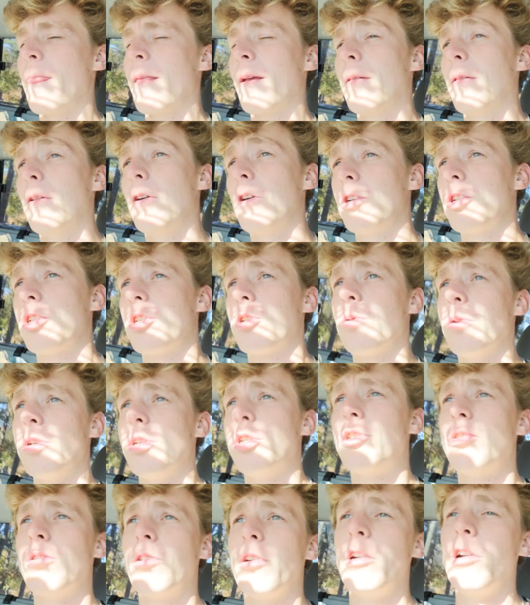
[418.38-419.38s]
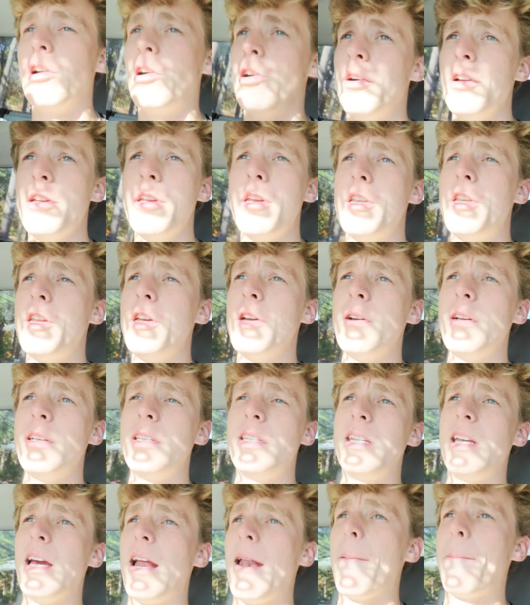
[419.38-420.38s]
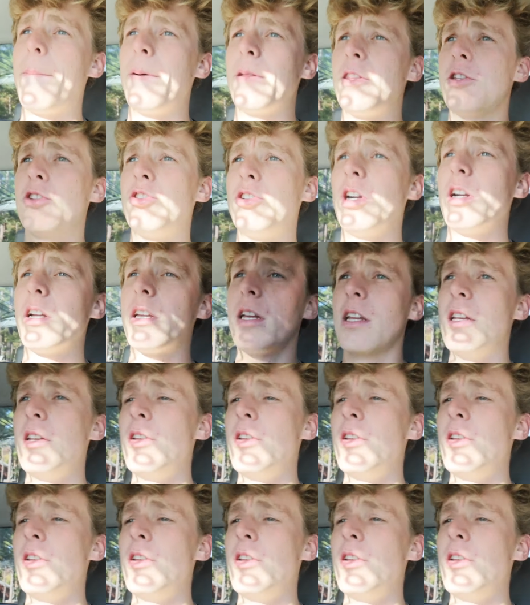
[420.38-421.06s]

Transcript: Long story short, all you do is you gotta put the truck in